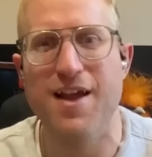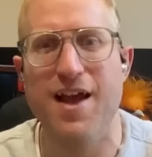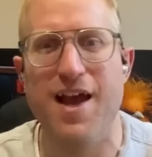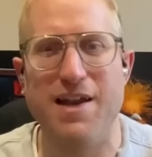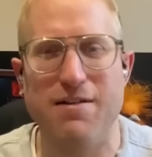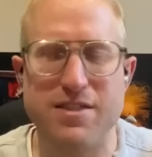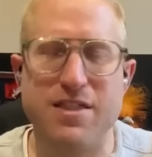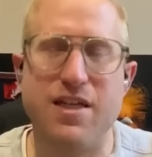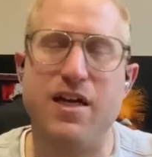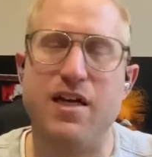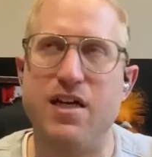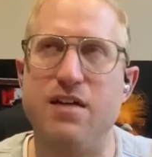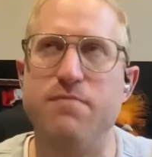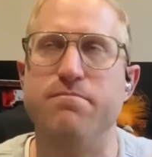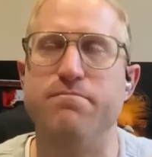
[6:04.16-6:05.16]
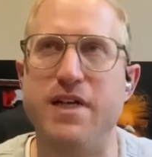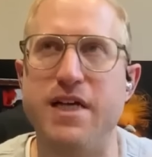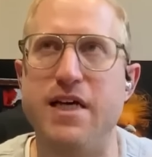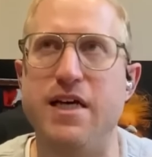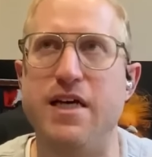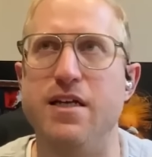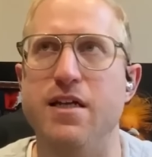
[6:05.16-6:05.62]
And it was like, oh
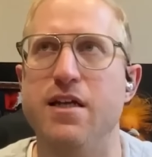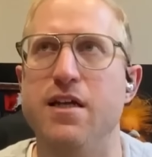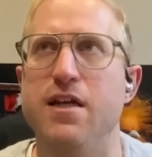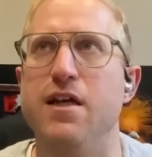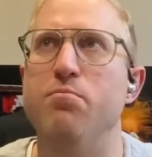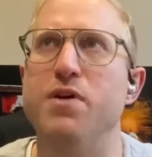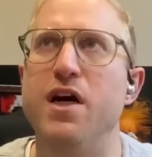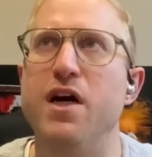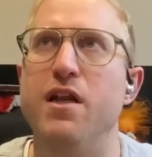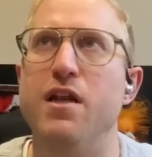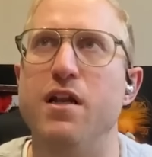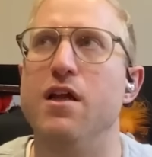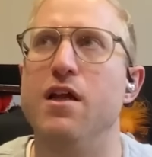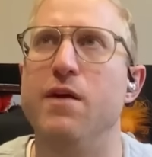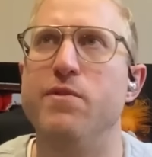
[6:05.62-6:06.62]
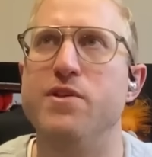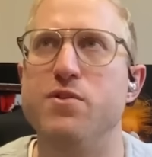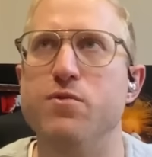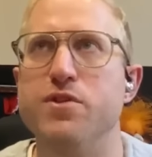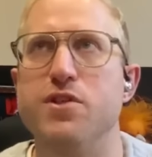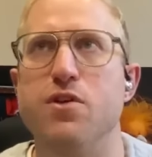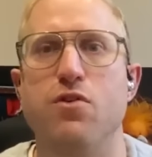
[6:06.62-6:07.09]
man. But it was
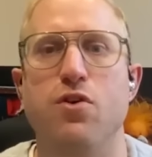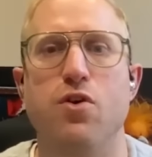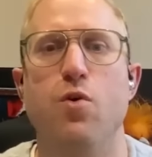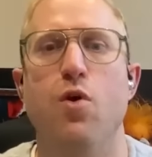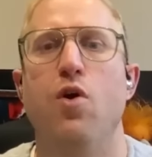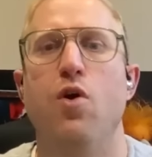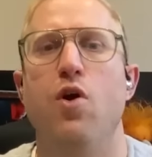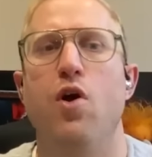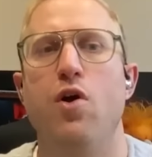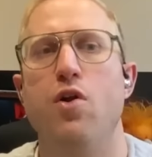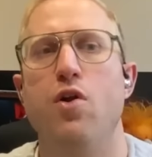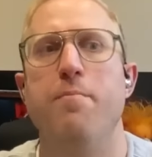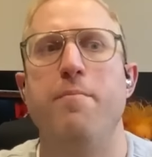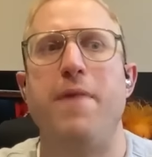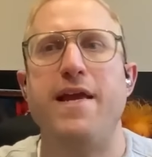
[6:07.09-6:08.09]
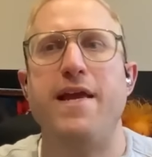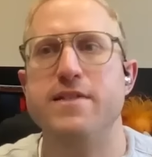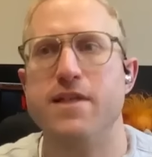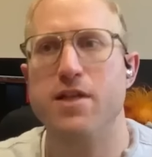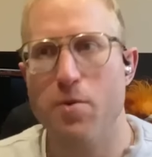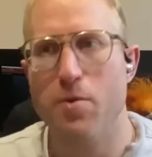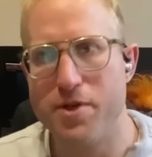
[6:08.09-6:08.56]
also an
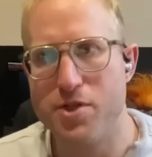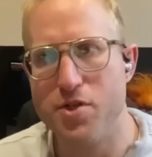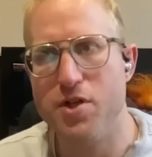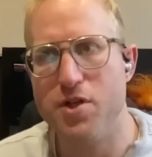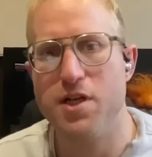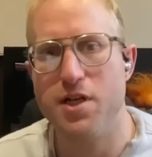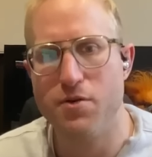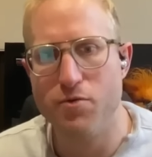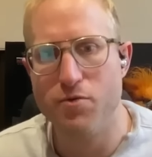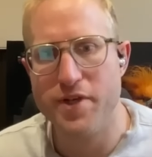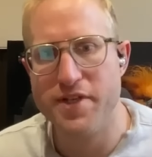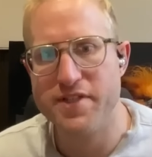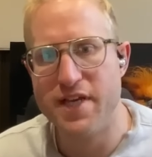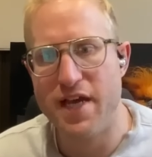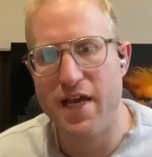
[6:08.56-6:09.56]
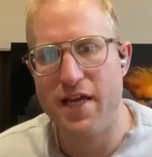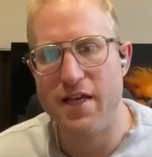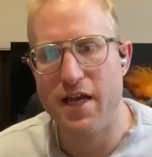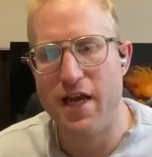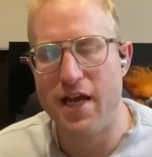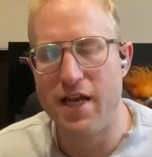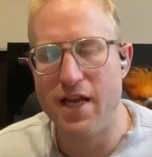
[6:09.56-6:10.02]
amazing opportunity to reset.
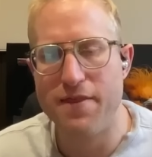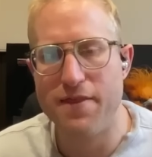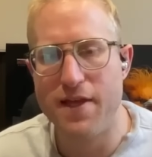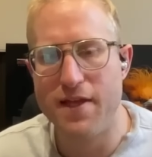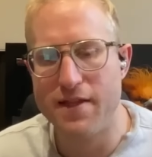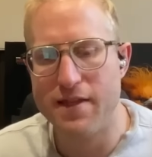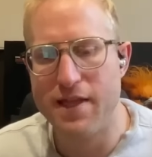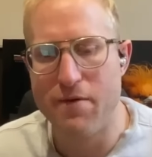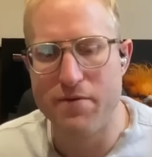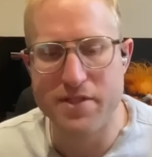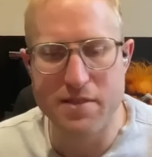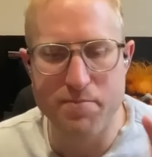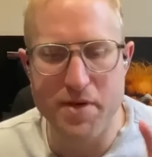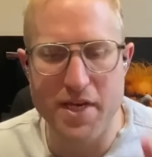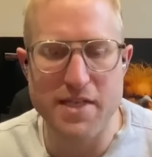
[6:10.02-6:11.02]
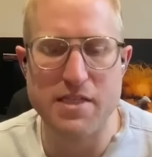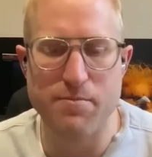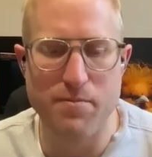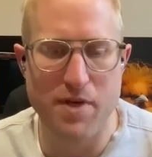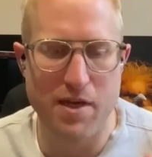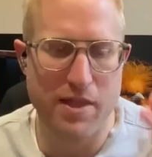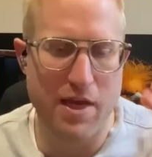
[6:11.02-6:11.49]
And I think there was this piece of
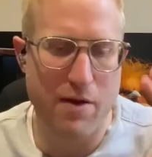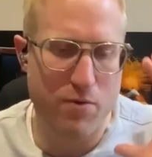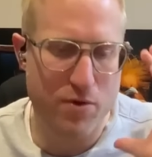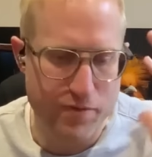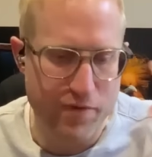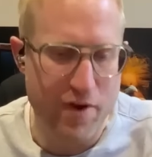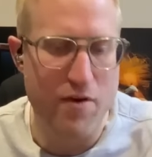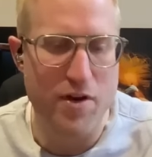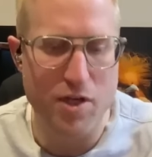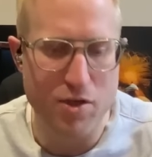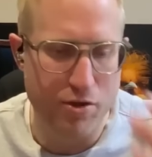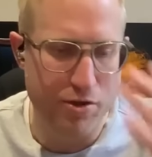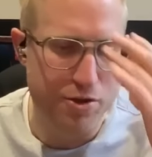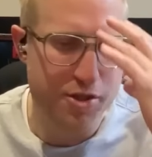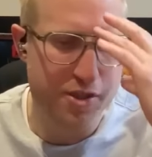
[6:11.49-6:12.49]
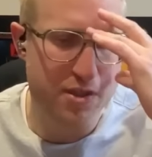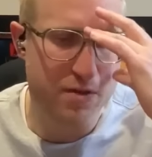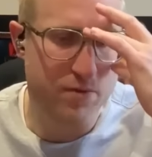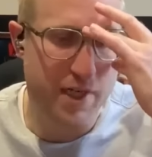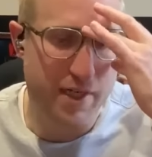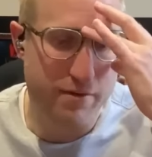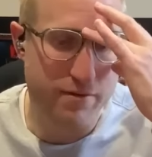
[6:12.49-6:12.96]
me that was very conscious
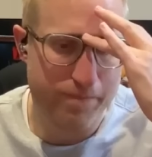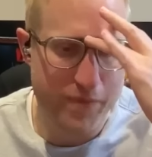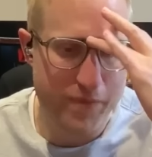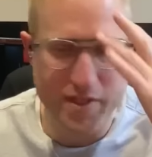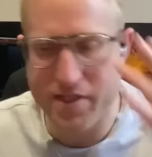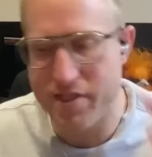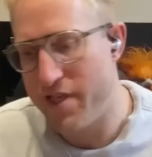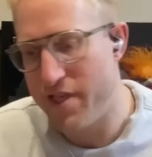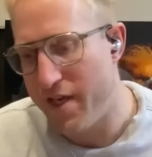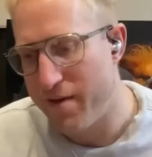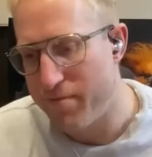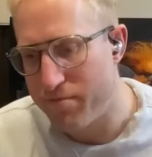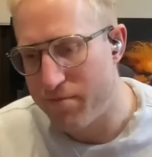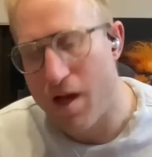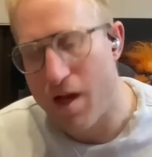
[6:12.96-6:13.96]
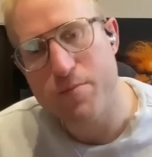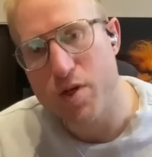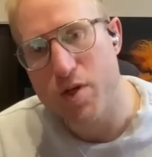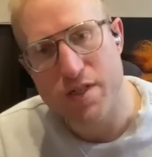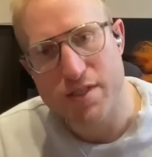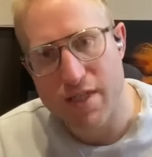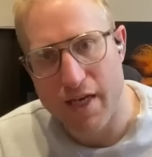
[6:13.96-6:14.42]
around, this is it. I'm going
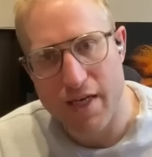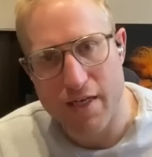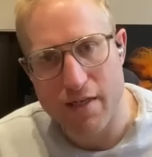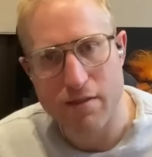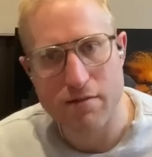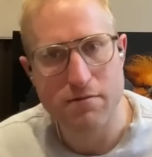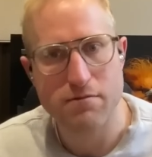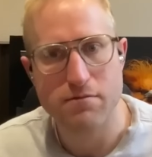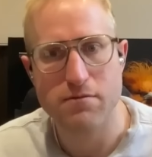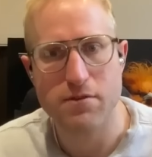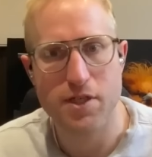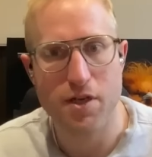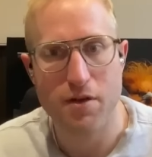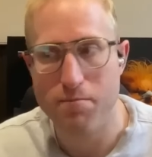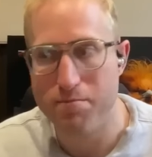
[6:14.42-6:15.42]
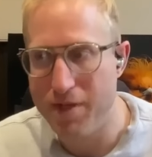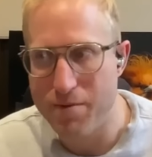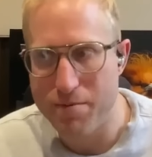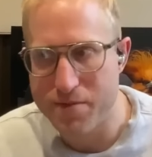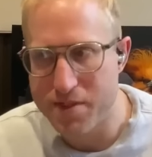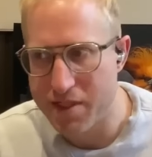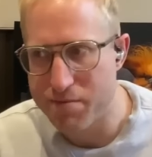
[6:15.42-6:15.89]
to take, minimum
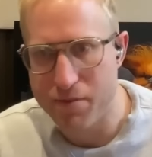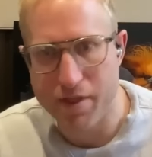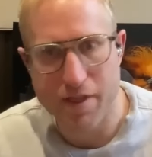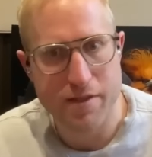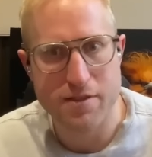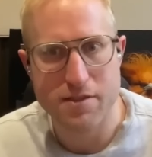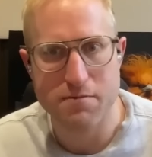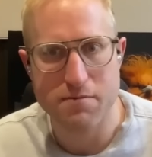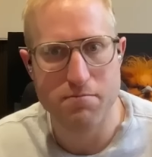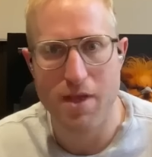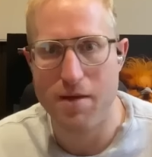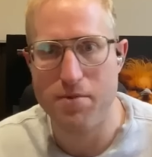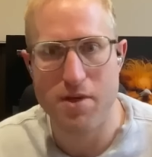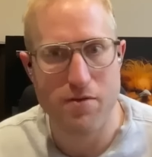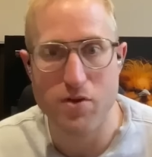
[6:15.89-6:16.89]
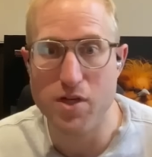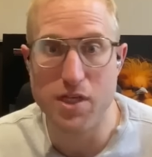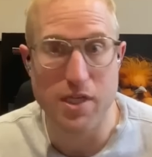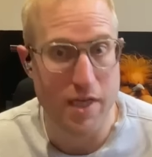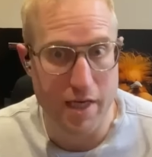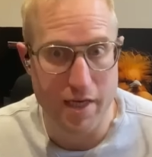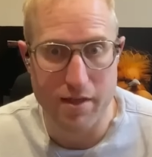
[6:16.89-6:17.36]
6 months, maybe even a
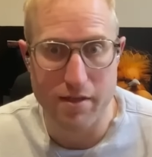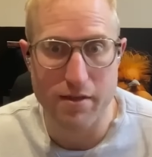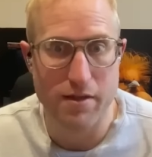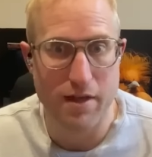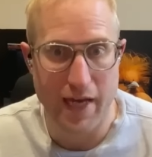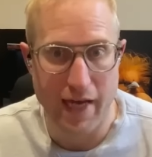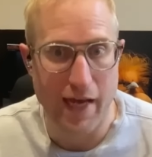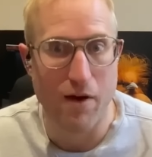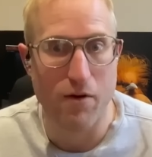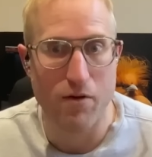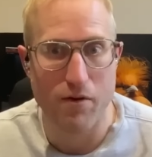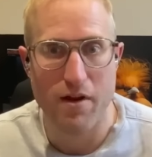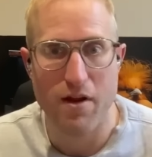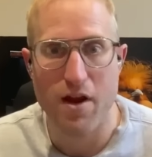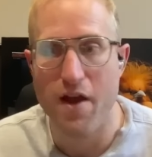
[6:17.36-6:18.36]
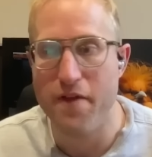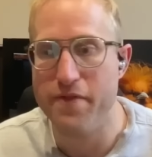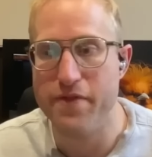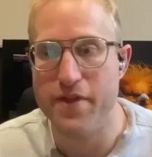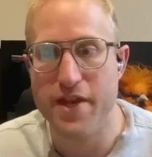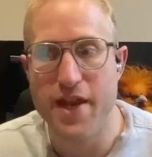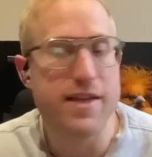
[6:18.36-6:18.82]
year out. And
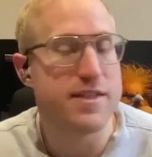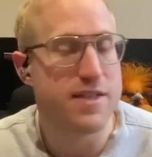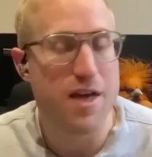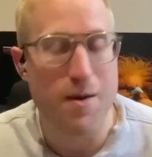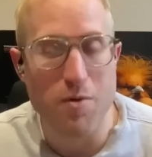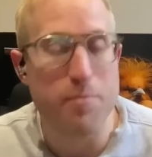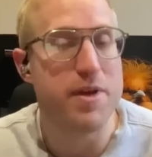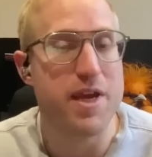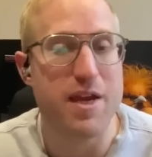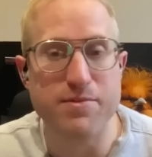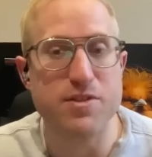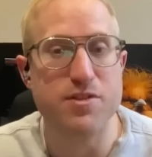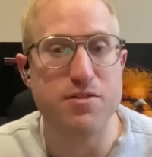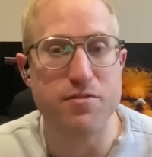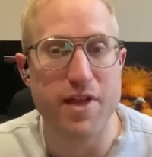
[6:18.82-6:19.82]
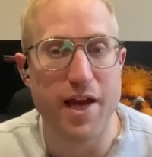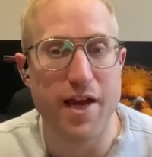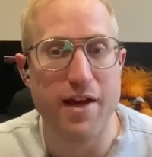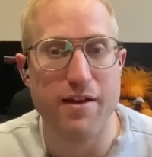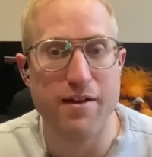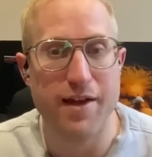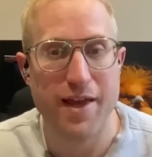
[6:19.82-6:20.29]
the next time I'll be able to do
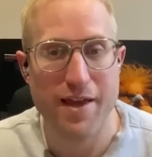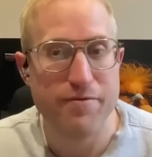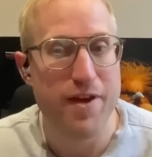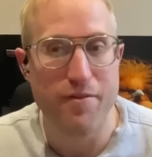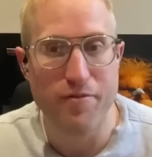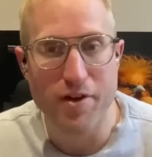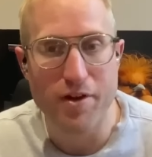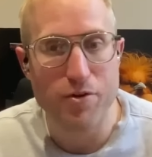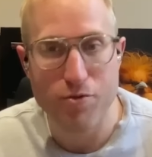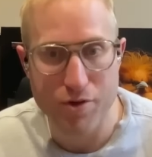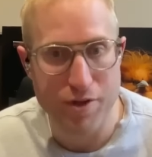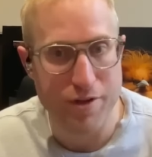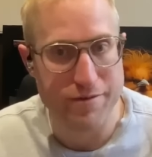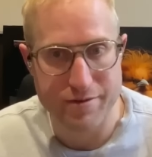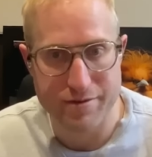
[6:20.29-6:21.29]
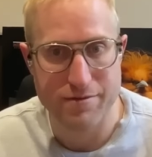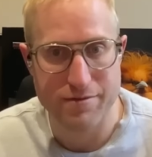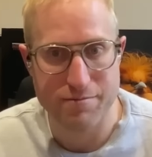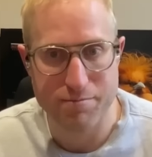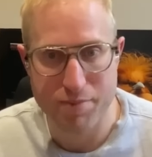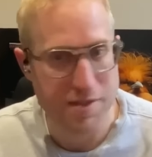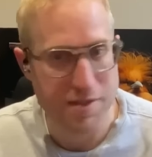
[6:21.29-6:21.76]
that, if ever, who knows?
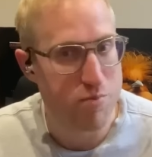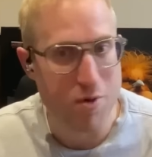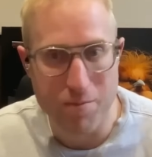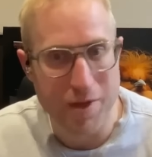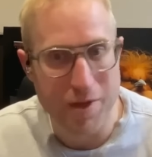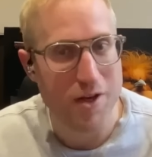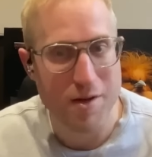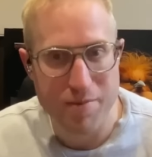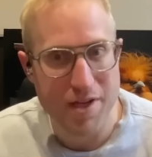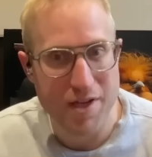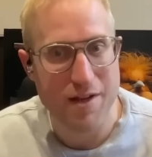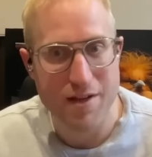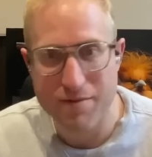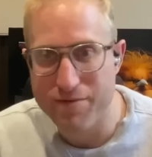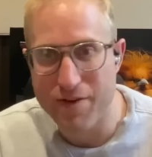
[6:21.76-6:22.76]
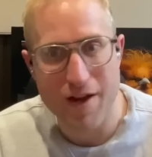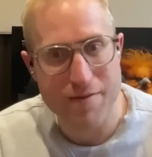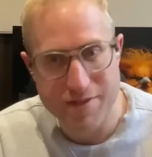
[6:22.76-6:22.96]
But it's probably going to be another 5